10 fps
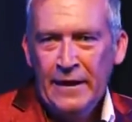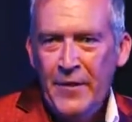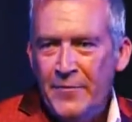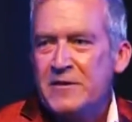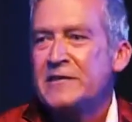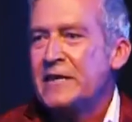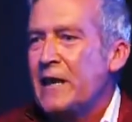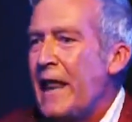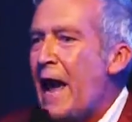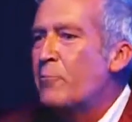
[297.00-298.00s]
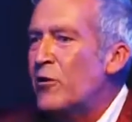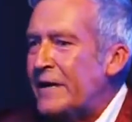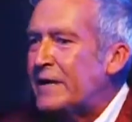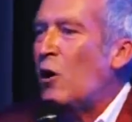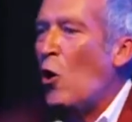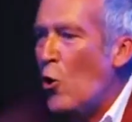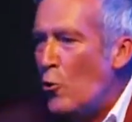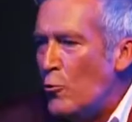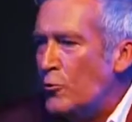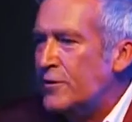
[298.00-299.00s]
And then there's this elaborate
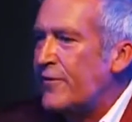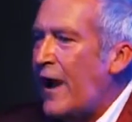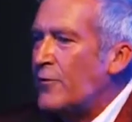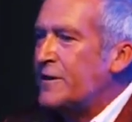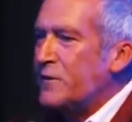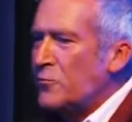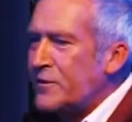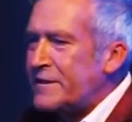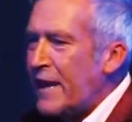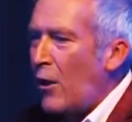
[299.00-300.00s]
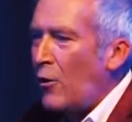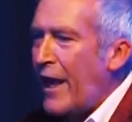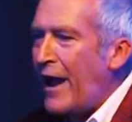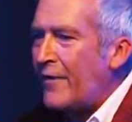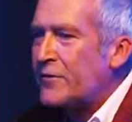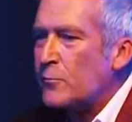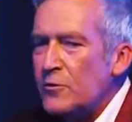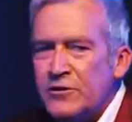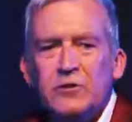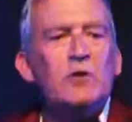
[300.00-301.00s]
code of how to deal with the towel
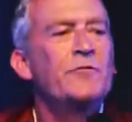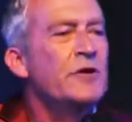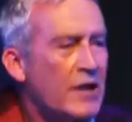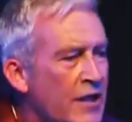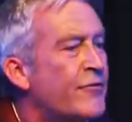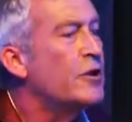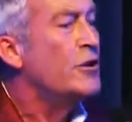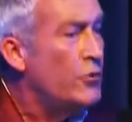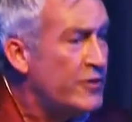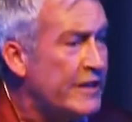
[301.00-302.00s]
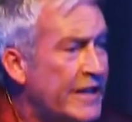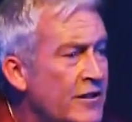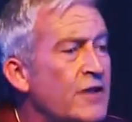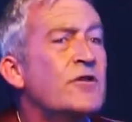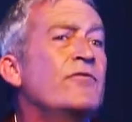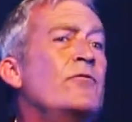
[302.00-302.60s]
afterwards. You know, if you're going to use it again, you have to